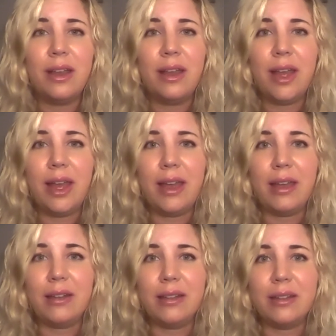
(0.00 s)

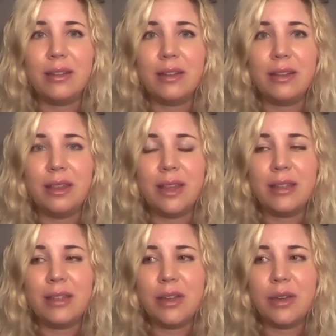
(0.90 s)
And the
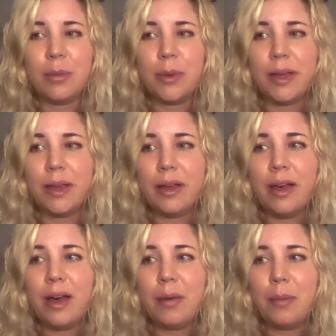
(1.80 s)
things that you're bringing
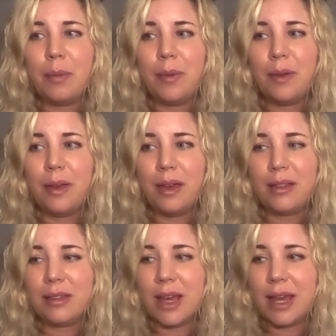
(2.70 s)
up,
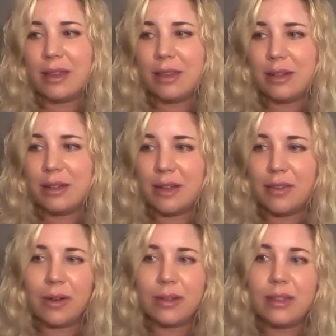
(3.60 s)
it's like the
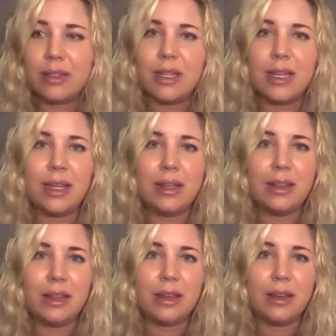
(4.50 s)
diversity and
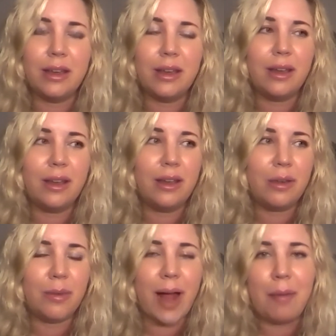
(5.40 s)
the
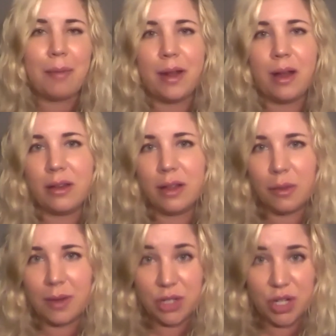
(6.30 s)
rapid
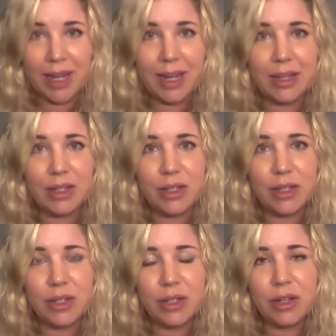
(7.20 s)
ongoing
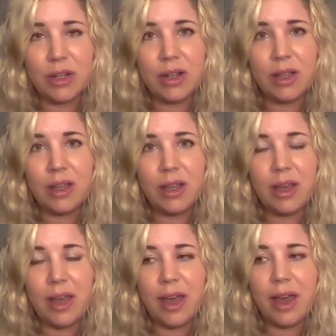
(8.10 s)
change.
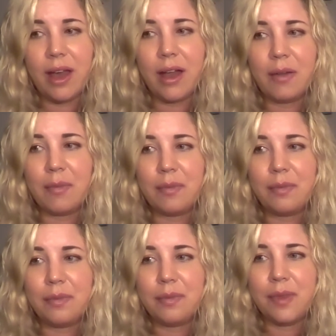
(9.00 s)

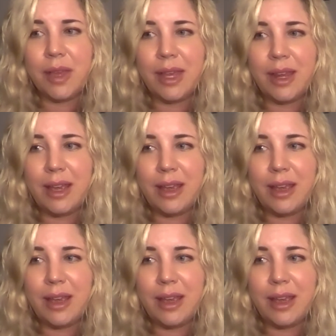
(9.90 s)
It